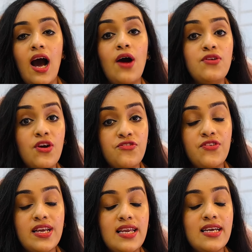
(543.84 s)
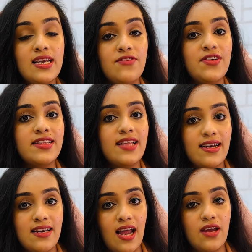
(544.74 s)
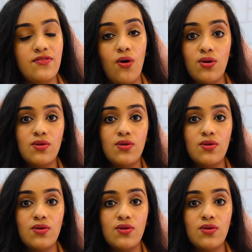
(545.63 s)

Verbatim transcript: how you're feeling living that life, all